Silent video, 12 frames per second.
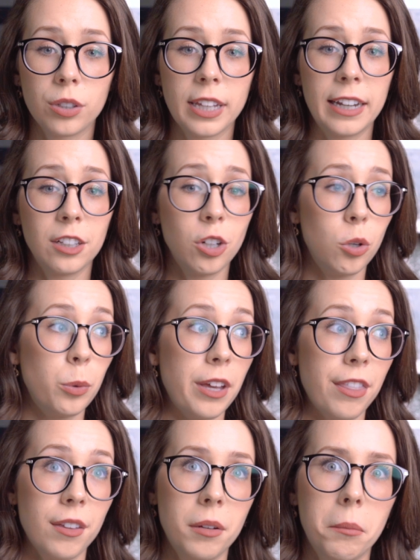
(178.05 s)
can go
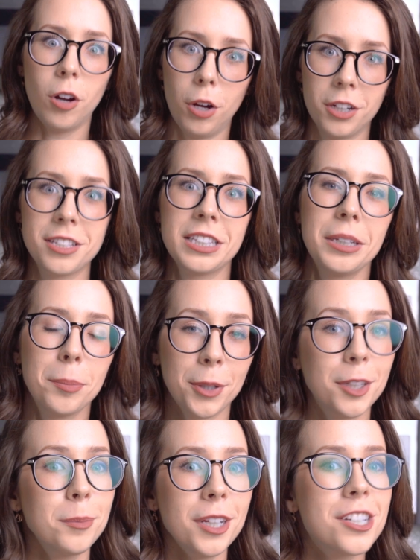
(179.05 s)
with honestly
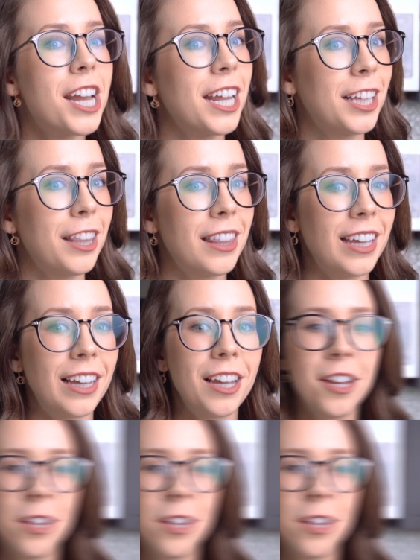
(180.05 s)
pretty much anything.